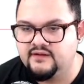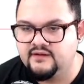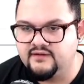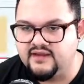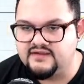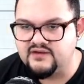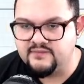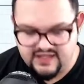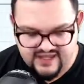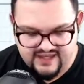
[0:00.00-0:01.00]
Okay, so I'm
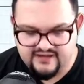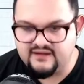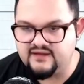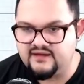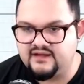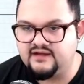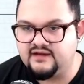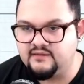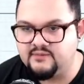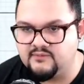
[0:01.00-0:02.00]
going to add a
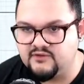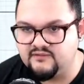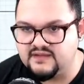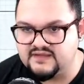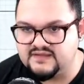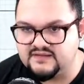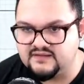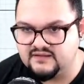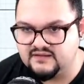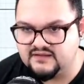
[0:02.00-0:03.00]
couple more of these
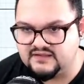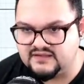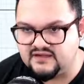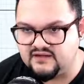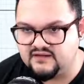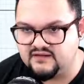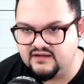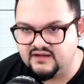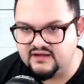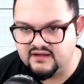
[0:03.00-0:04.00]
just here.
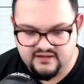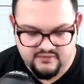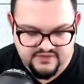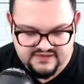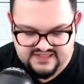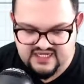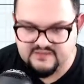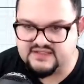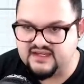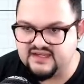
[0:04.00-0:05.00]
With the
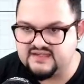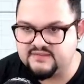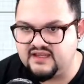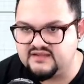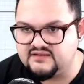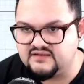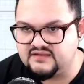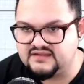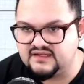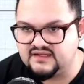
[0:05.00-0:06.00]
same size, I'm going to enter
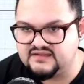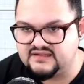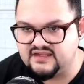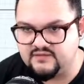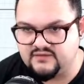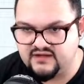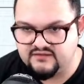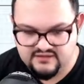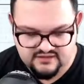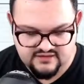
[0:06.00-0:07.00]
the size this time
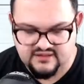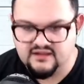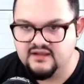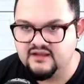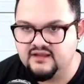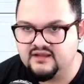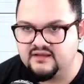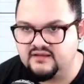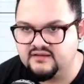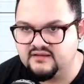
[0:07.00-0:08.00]
around
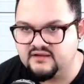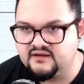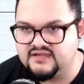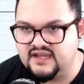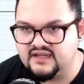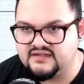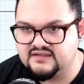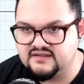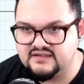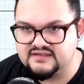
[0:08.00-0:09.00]
that are attached
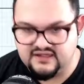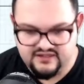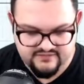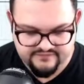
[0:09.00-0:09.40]
to this line.